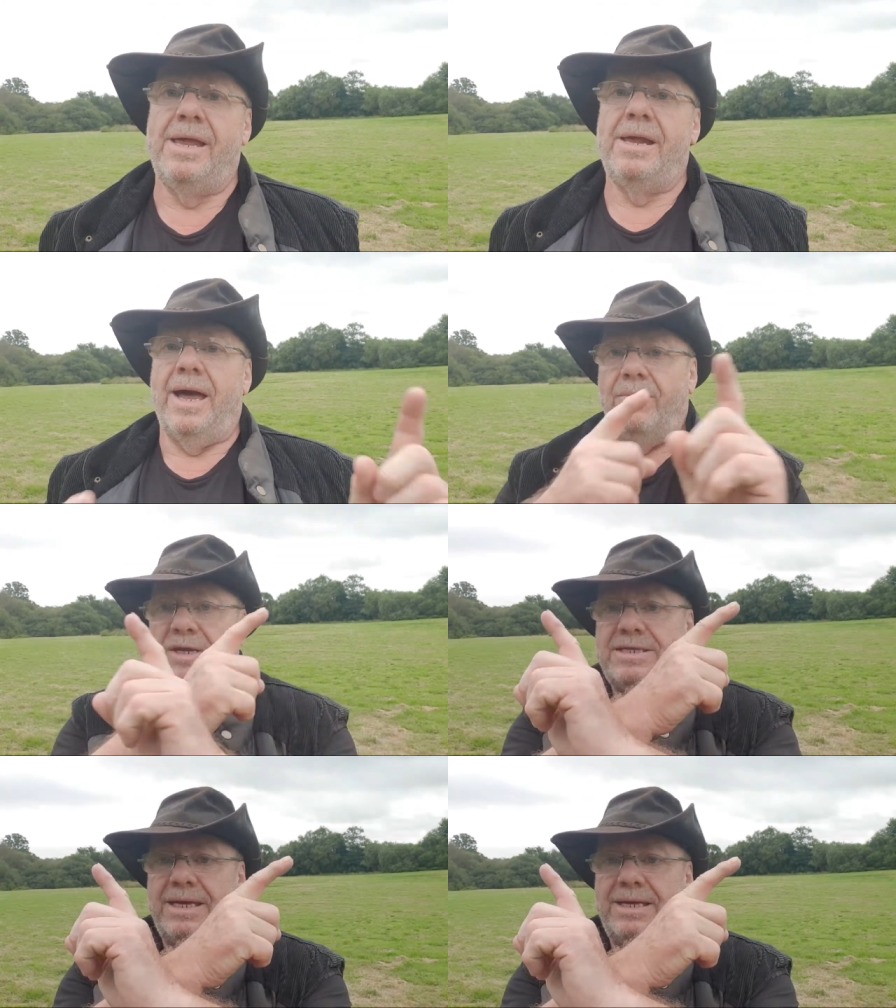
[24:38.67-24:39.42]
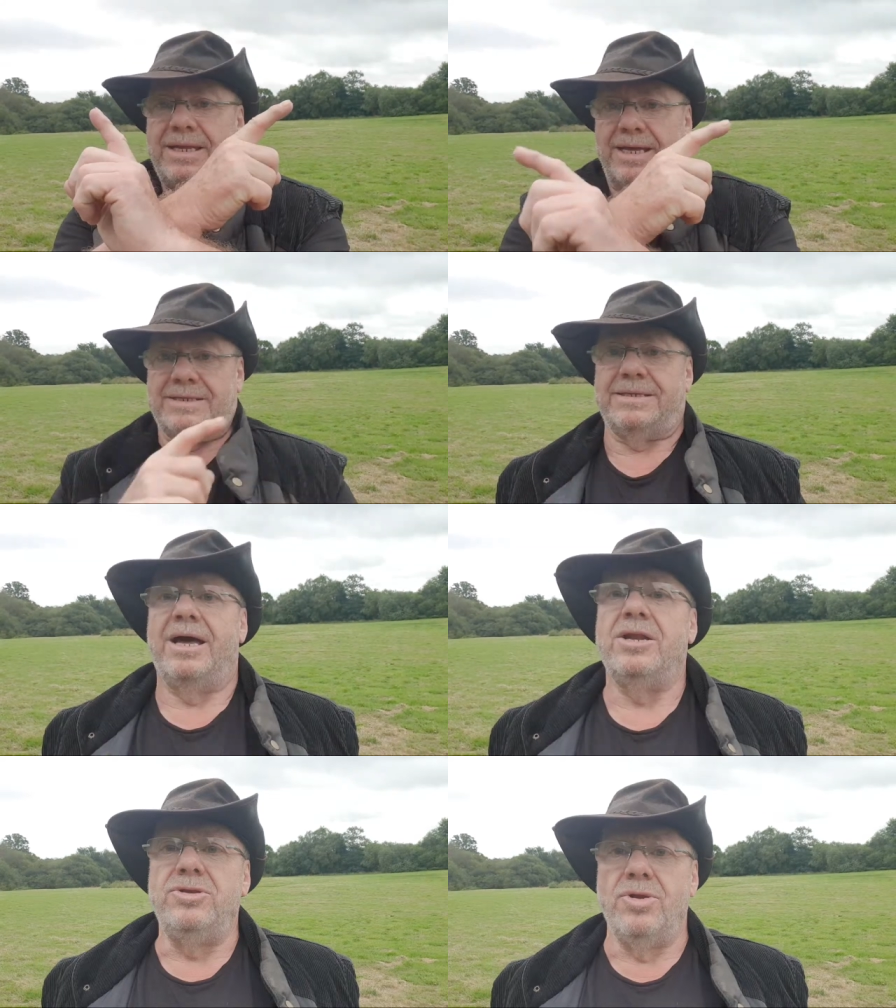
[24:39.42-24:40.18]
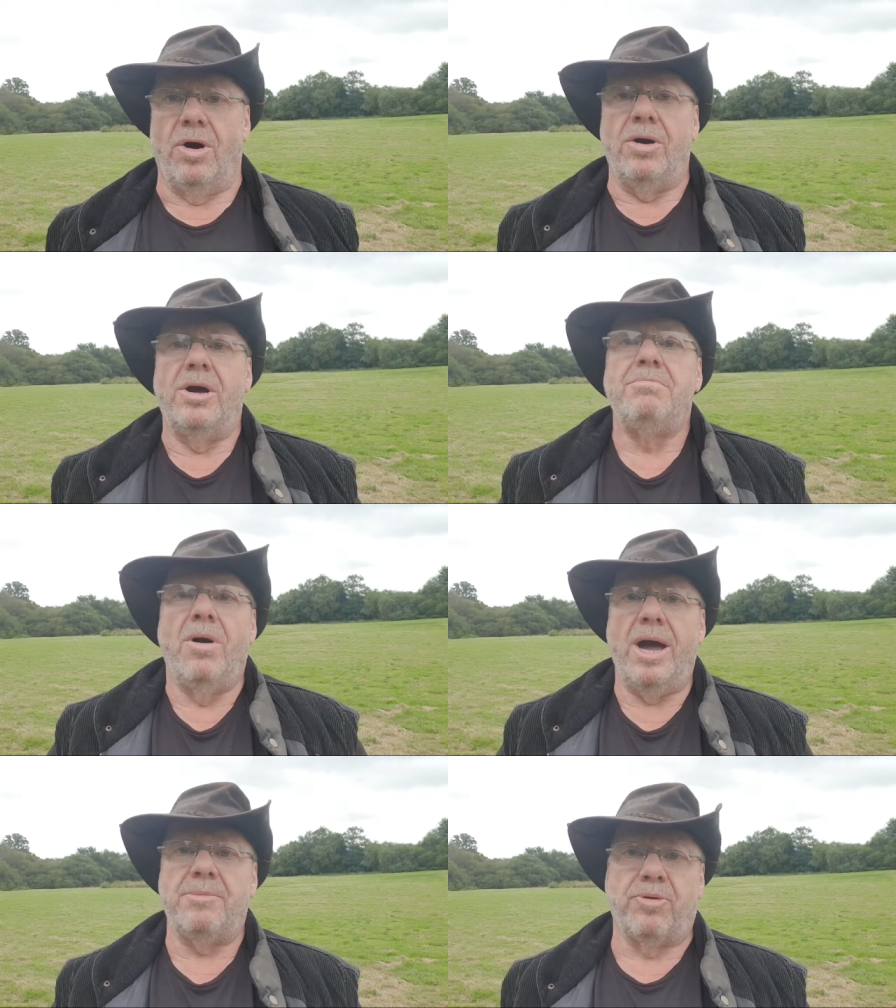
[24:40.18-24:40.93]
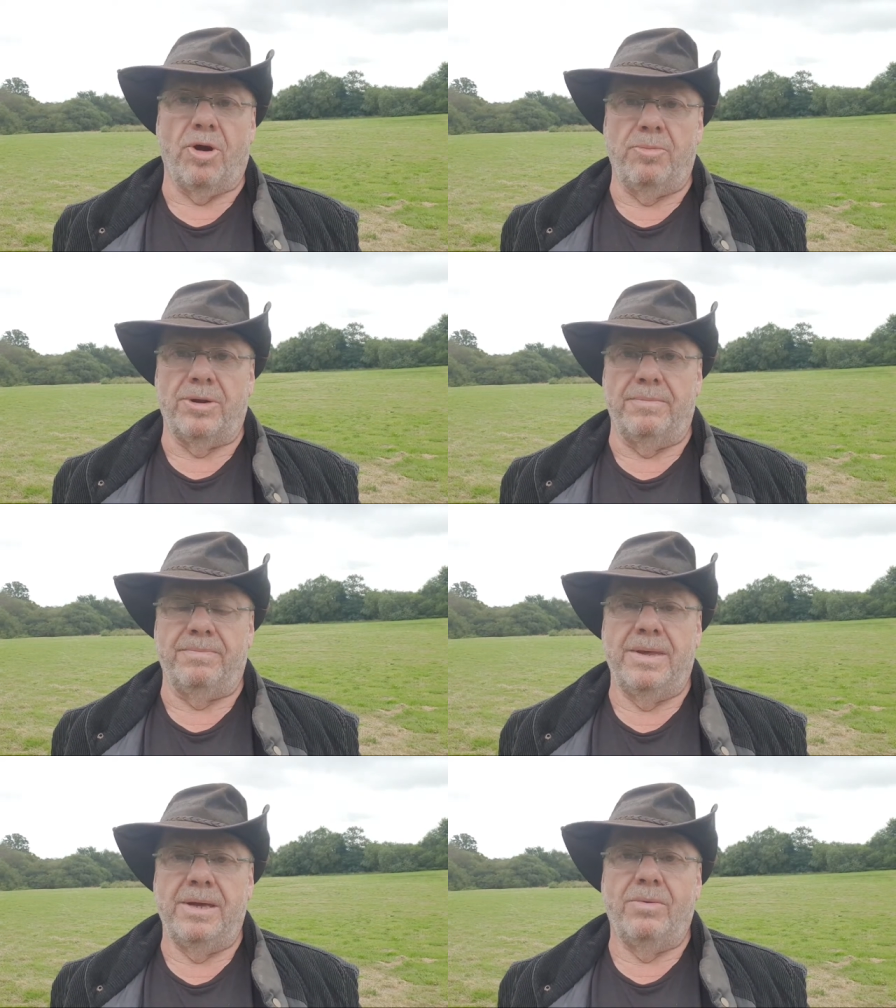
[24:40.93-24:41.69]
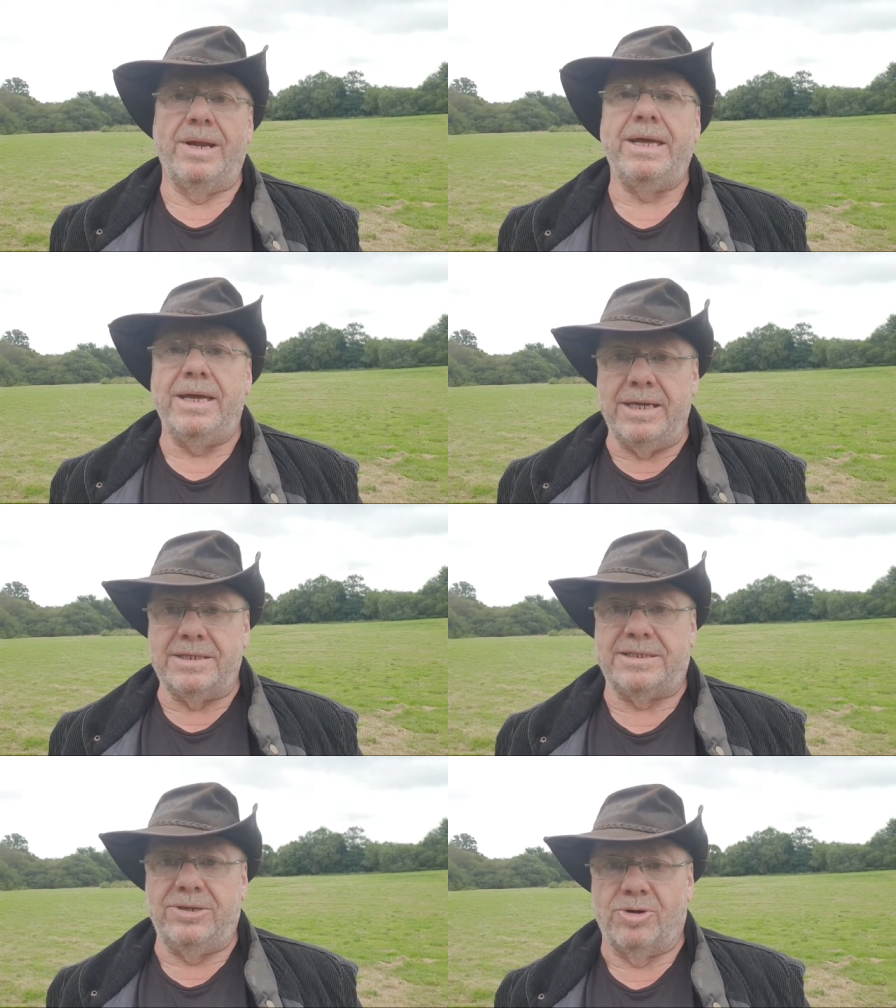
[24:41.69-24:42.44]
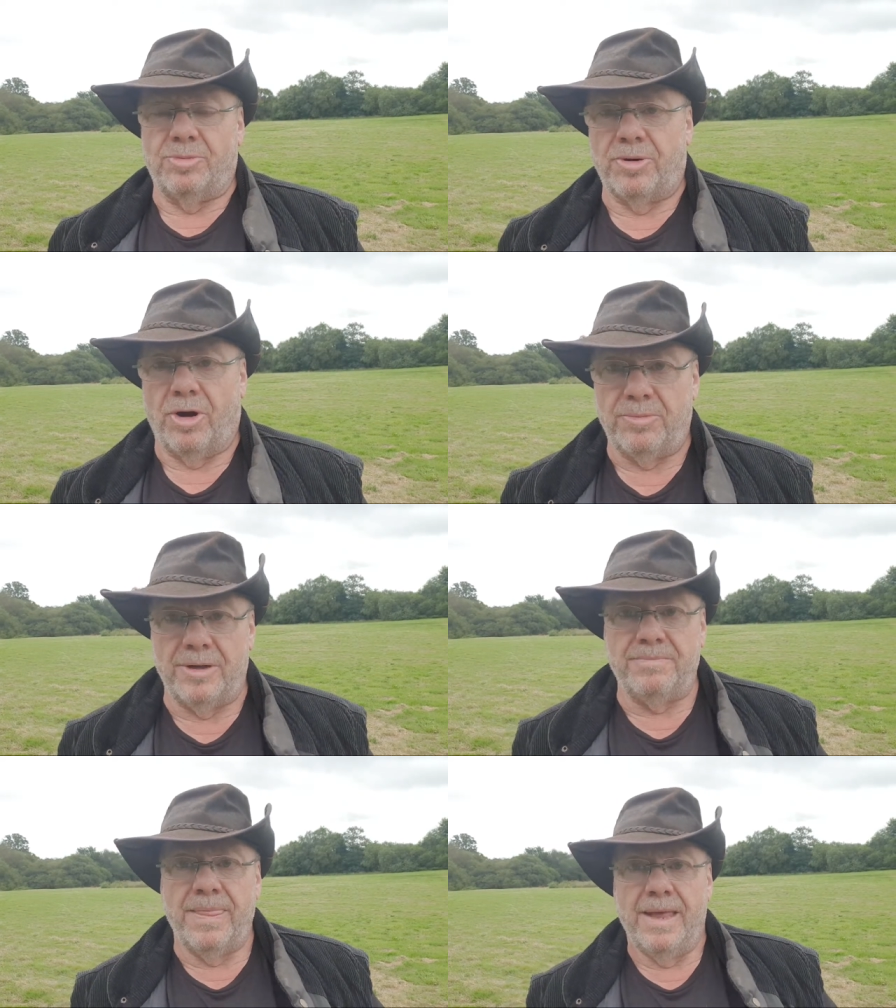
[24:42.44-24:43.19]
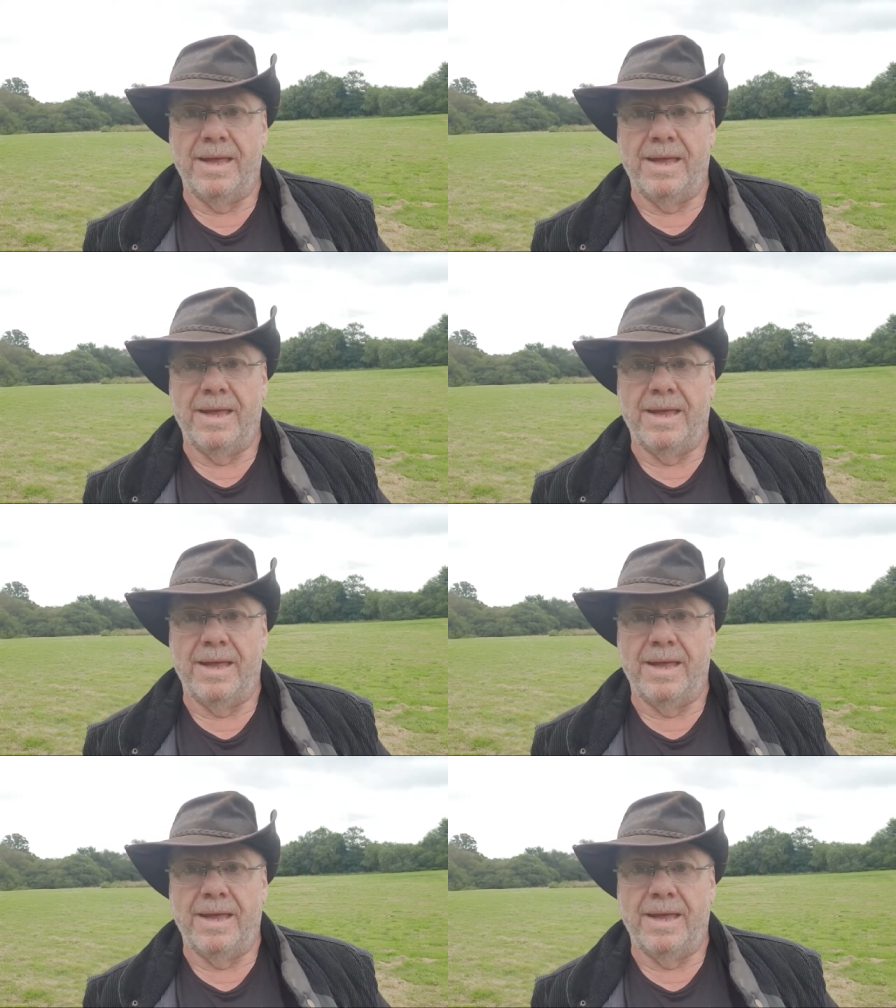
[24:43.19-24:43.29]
And we see this, not my problem. Well, it is your problem.